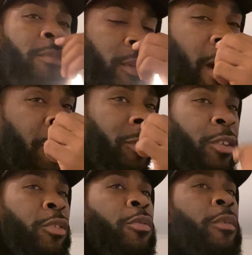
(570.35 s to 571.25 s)
Yeah, I can
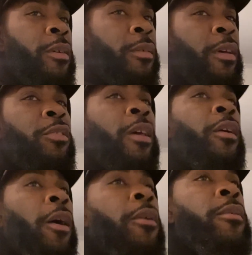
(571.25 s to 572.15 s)
still do one. It'll
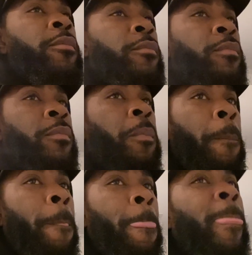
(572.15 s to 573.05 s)
hurt.
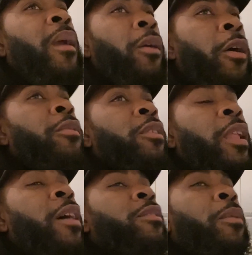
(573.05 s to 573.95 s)
It'll hurt. The
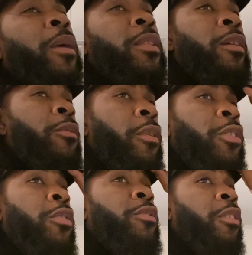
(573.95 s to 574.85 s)
last time I did one
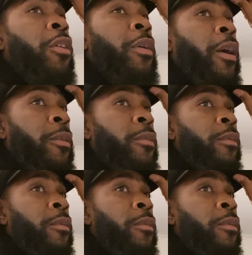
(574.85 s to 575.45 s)
years ago, it hurt.